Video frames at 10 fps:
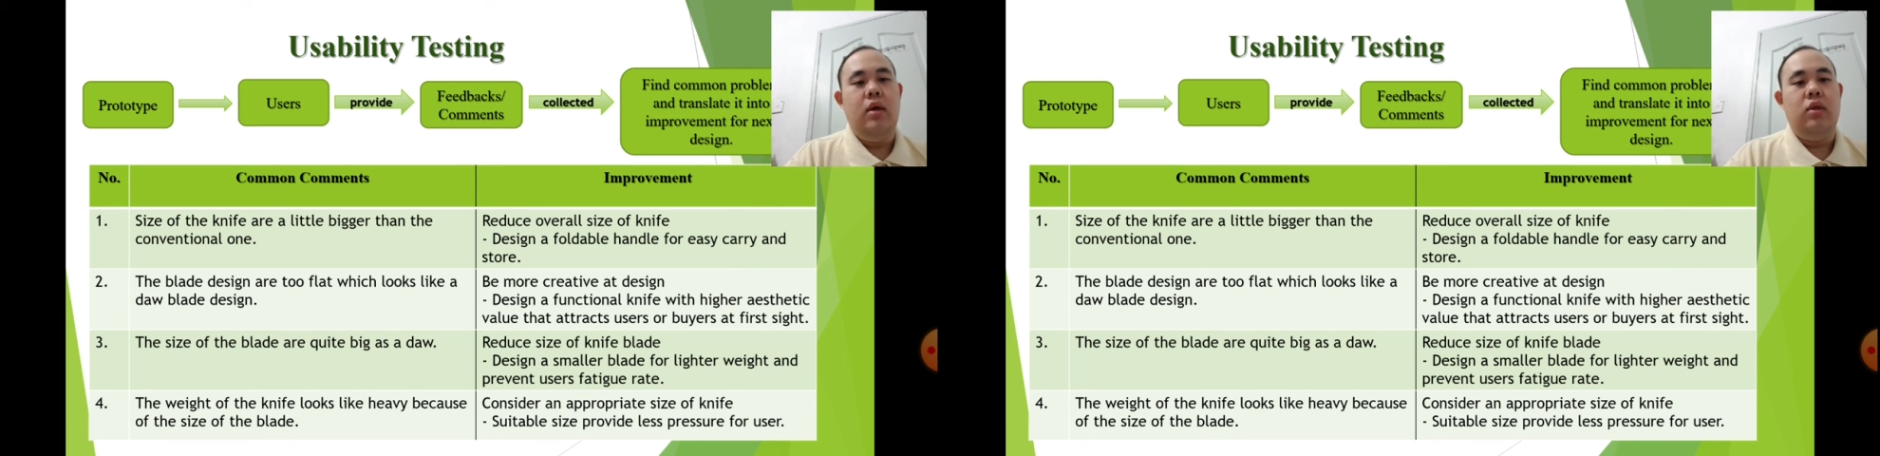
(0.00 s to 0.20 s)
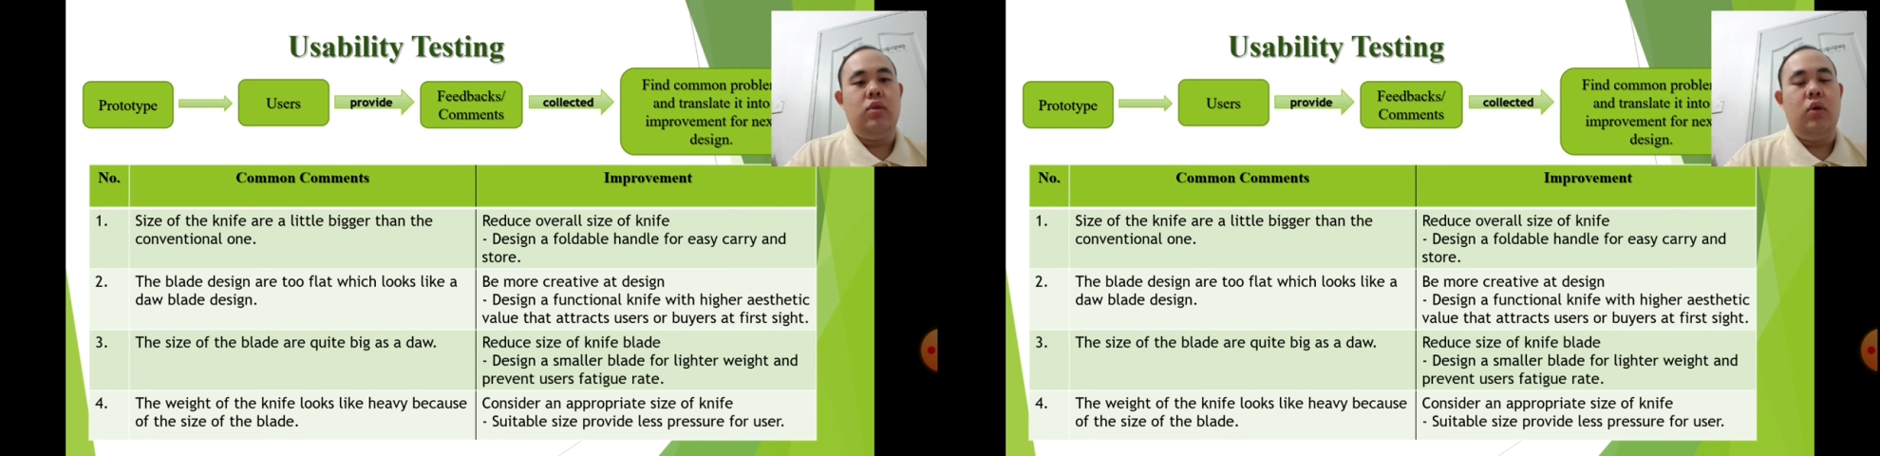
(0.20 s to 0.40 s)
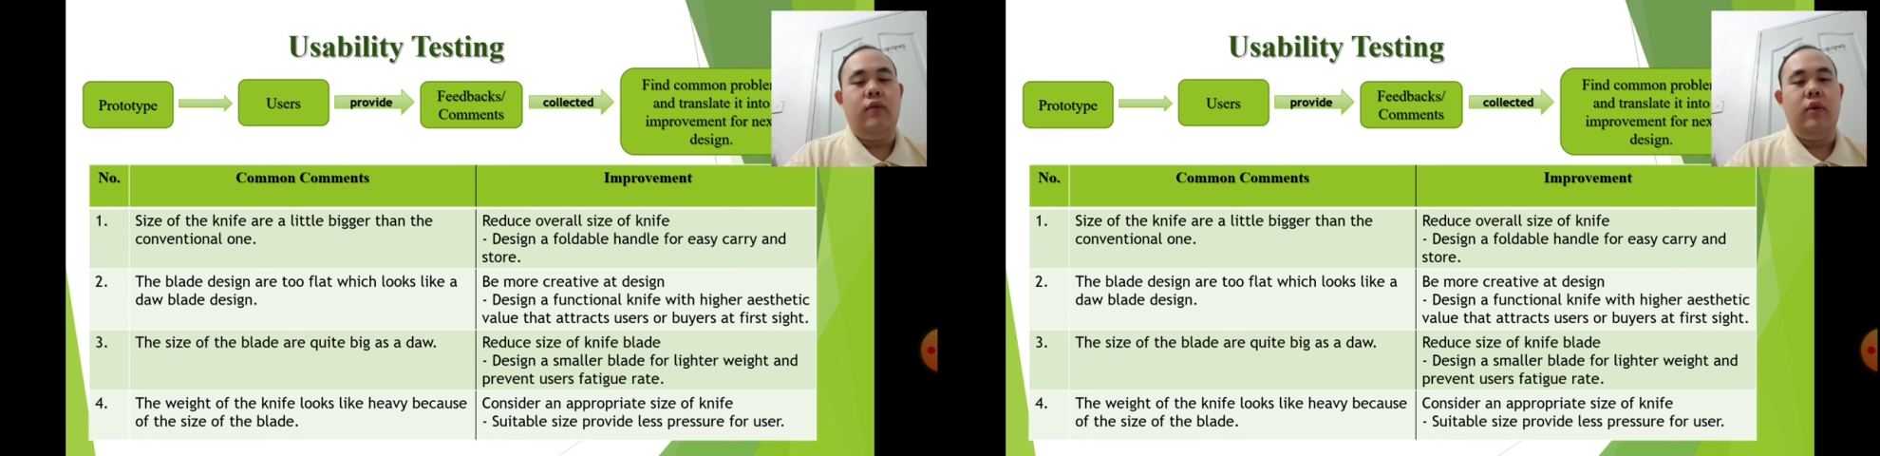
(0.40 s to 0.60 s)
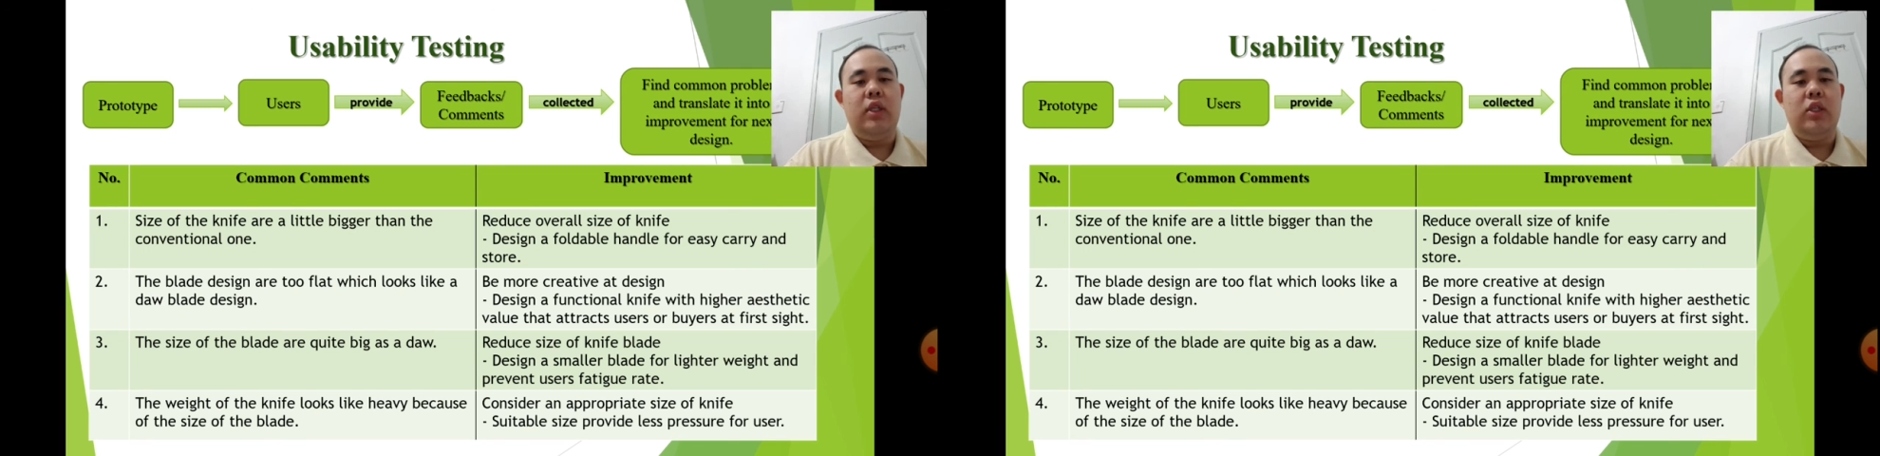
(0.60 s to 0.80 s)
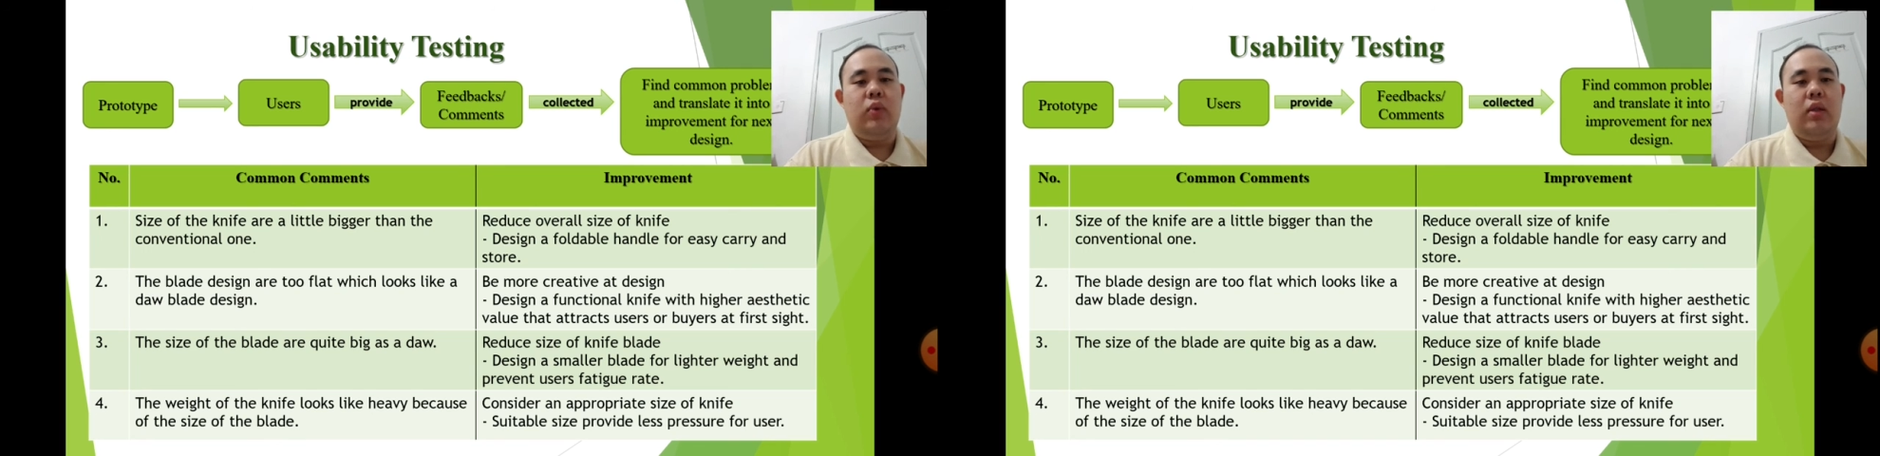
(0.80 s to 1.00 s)
So for
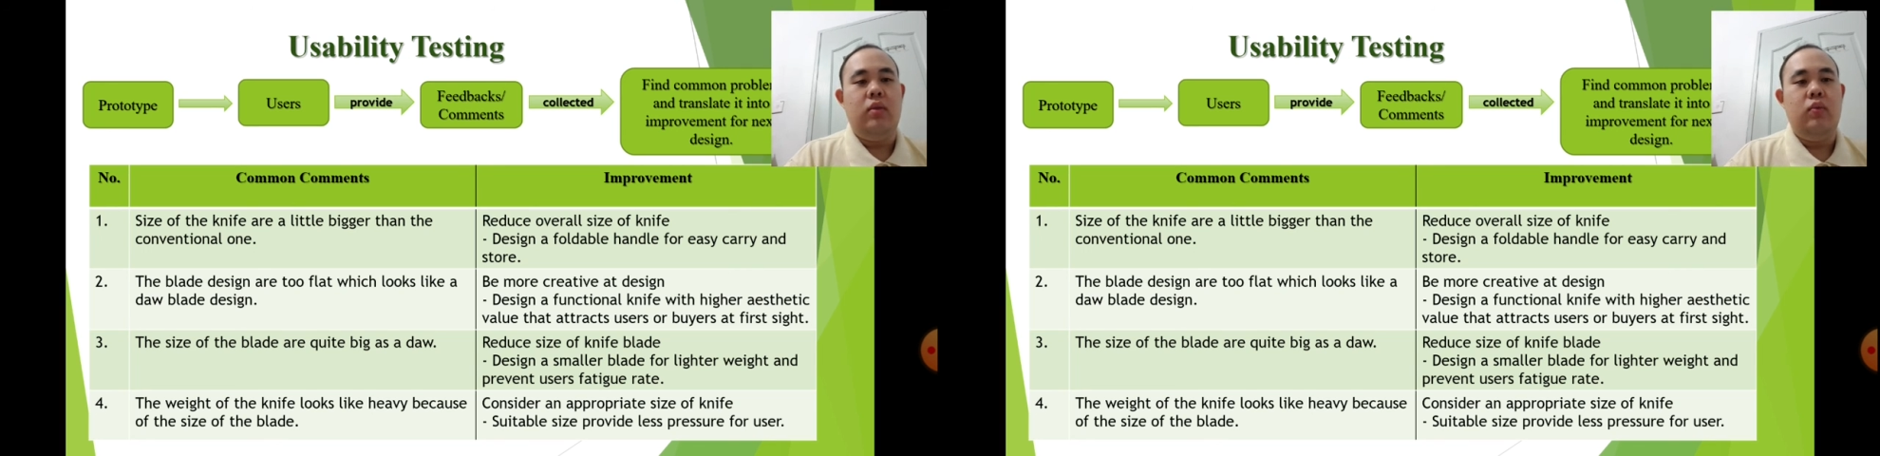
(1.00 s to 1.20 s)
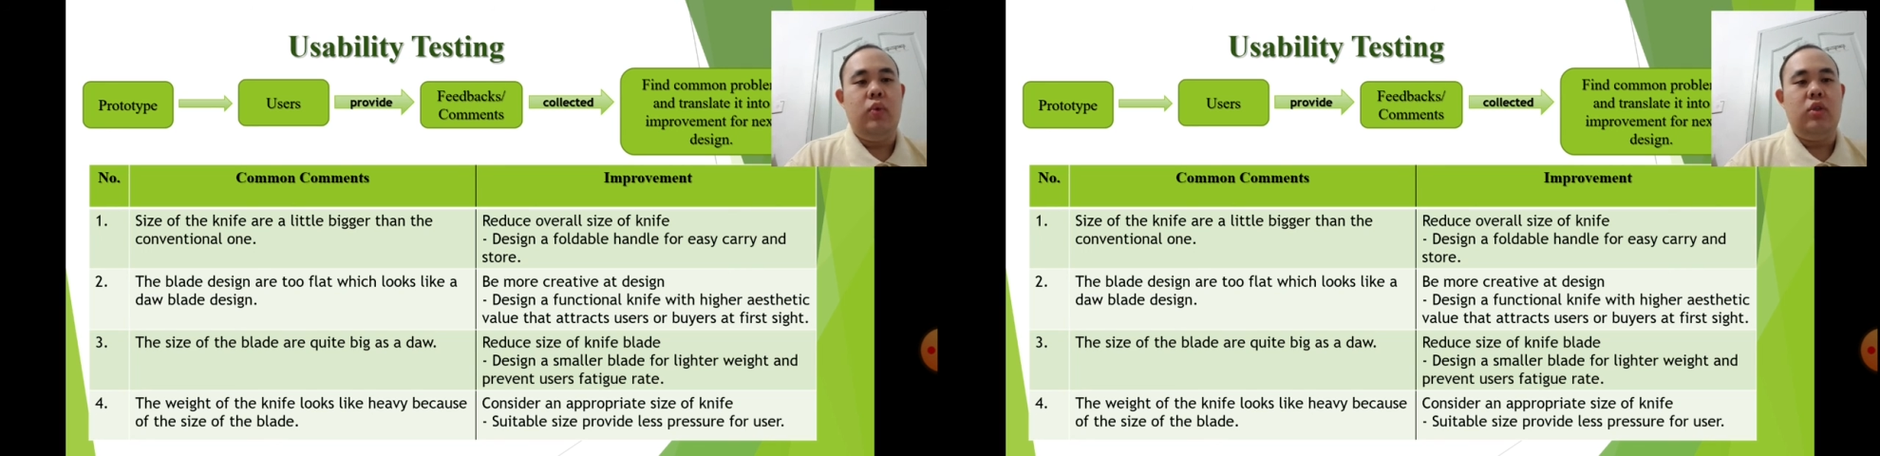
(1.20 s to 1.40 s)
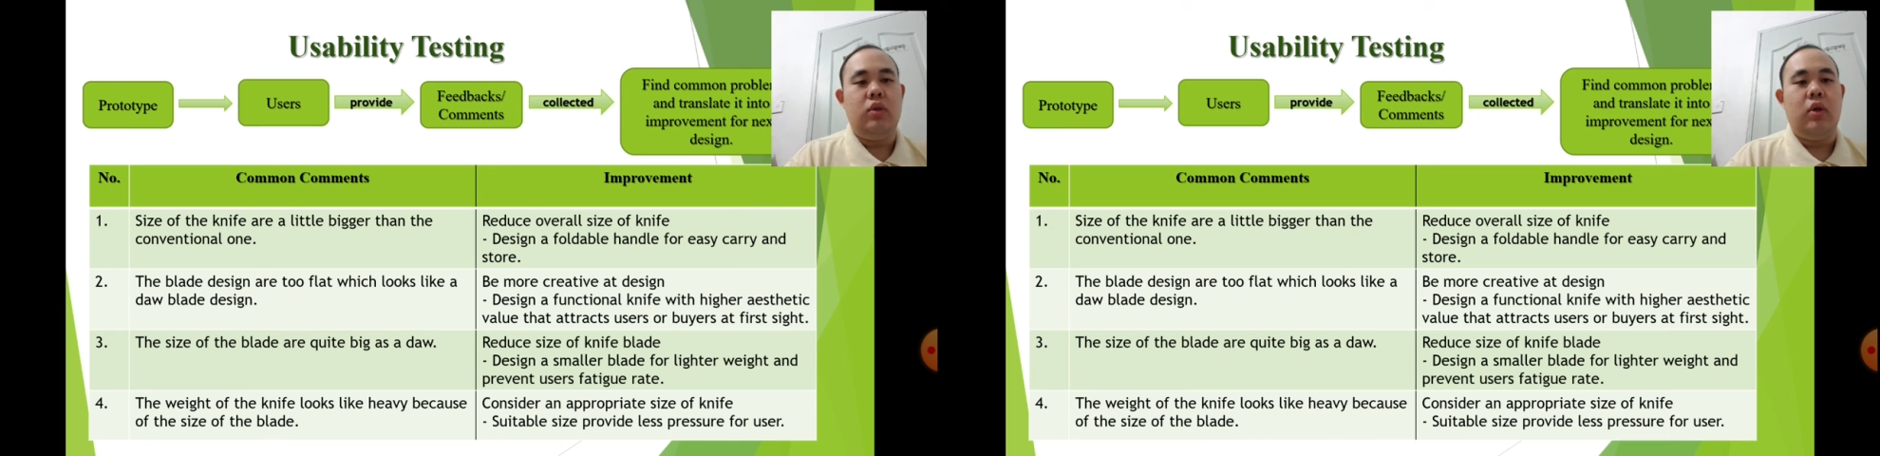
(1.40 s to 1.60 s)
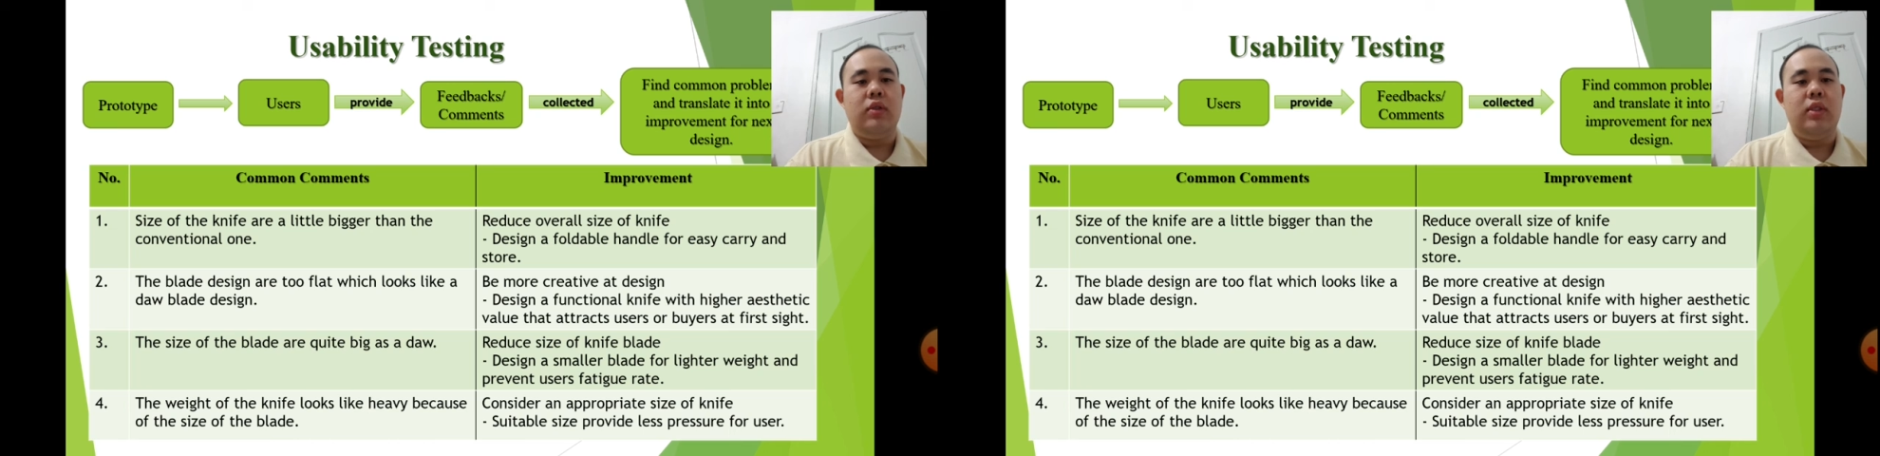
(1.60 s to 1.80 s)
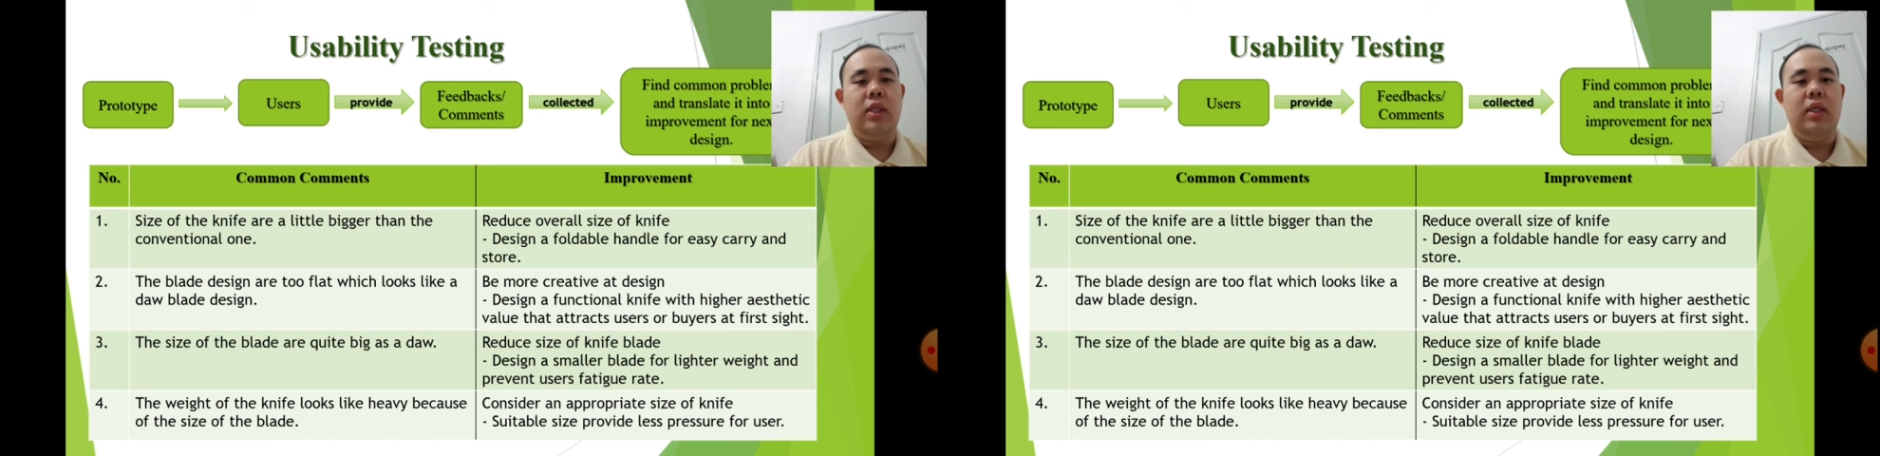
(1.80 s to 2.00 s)
this one, we should
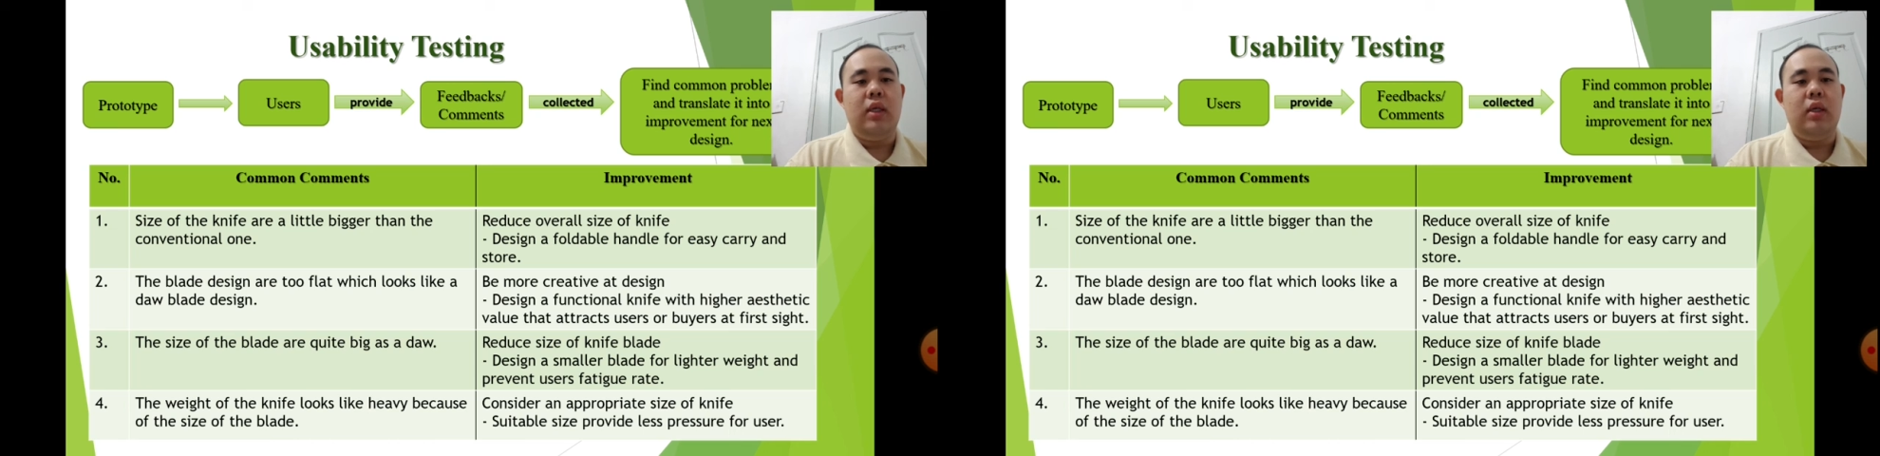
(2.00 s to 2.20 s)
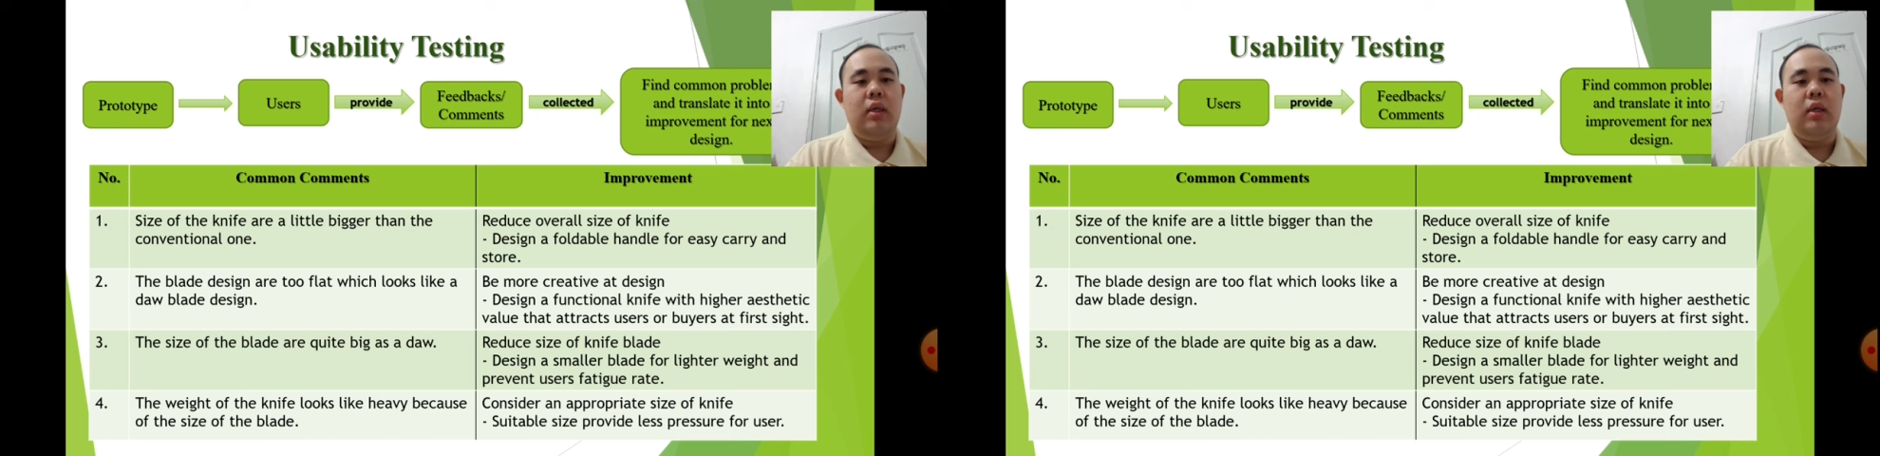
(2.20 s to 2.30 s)
consider